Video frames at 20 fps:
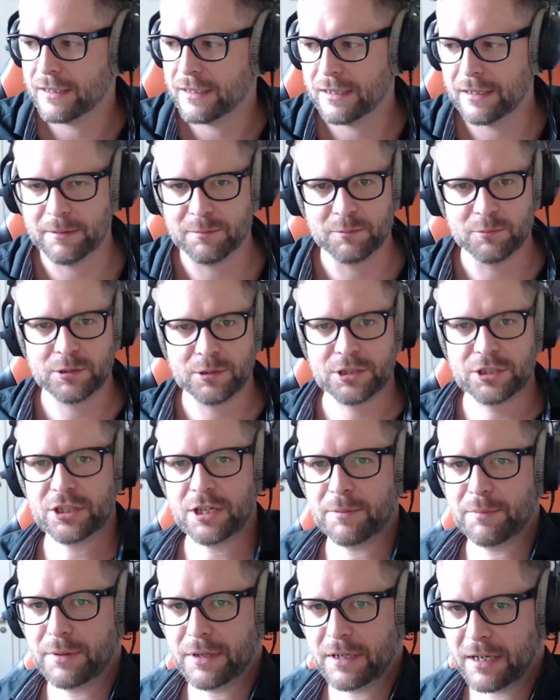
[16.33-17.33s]

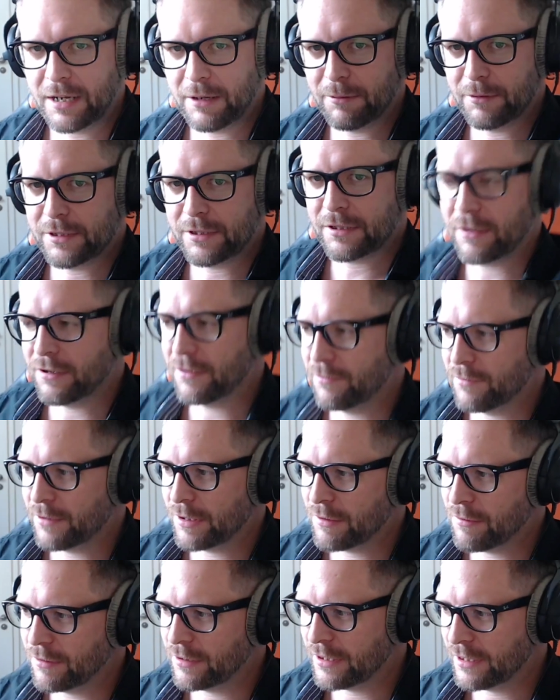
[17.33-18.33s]
but I was gonna
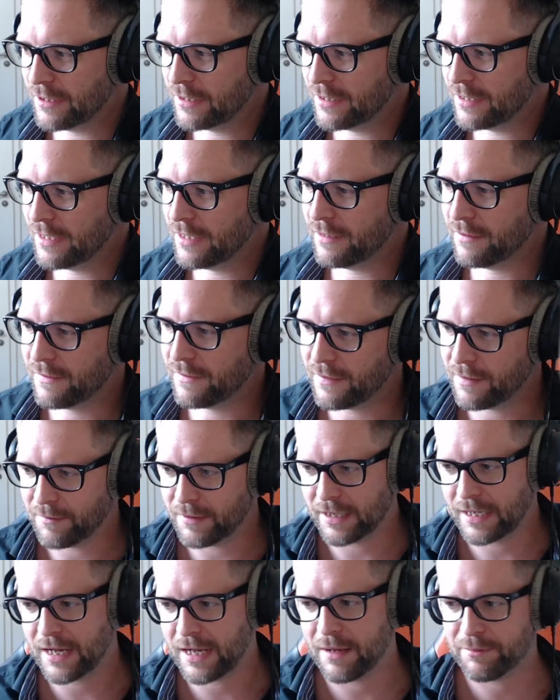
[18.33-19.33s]
record it and then
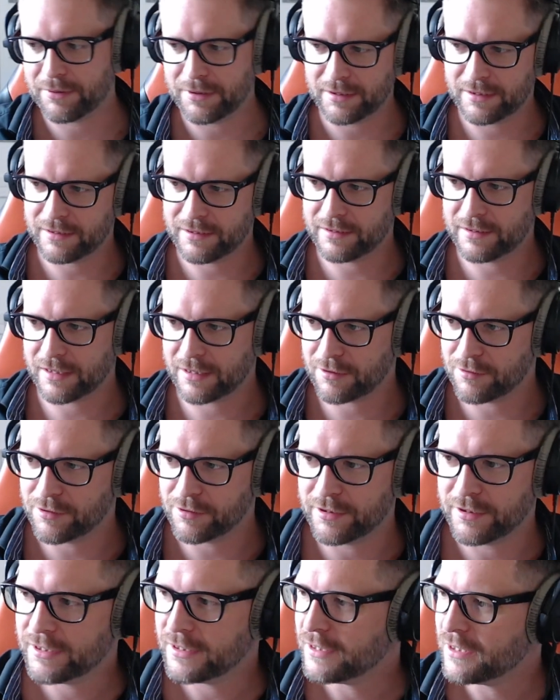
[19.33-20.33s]
something happened and I
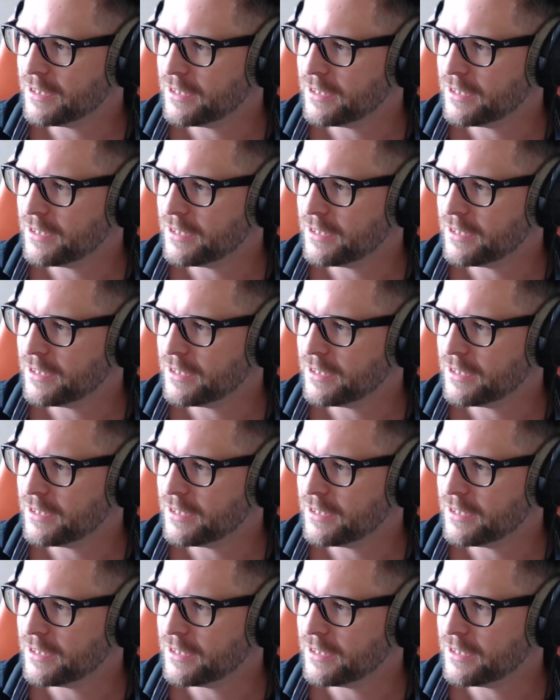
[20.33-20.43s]
couldn't.